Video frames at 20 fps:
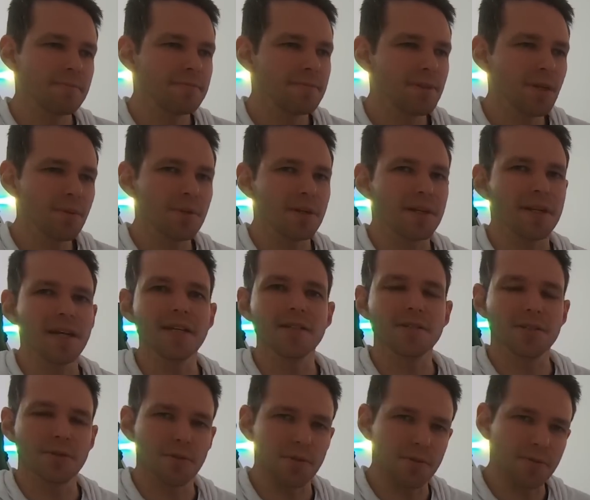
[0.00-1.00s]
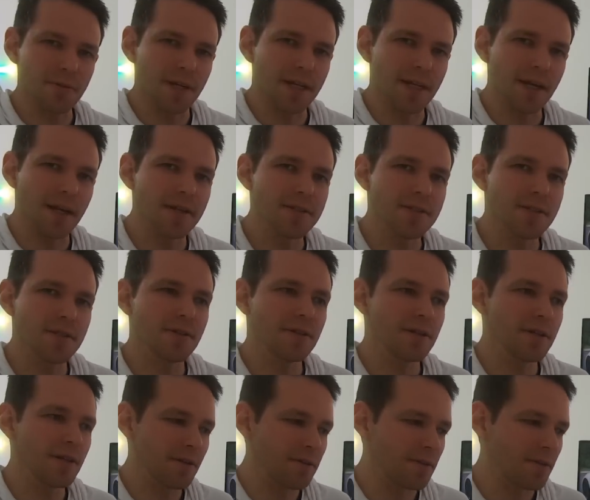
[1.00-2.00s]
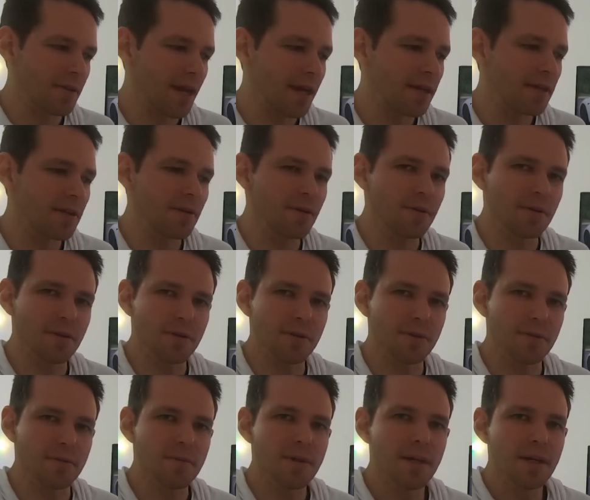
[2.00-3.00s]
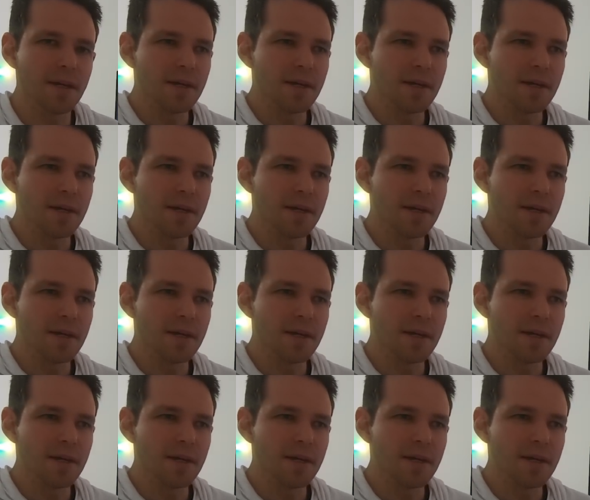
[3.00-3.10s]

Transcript: nobody needs 2 or 3 cars, so you don't do that. You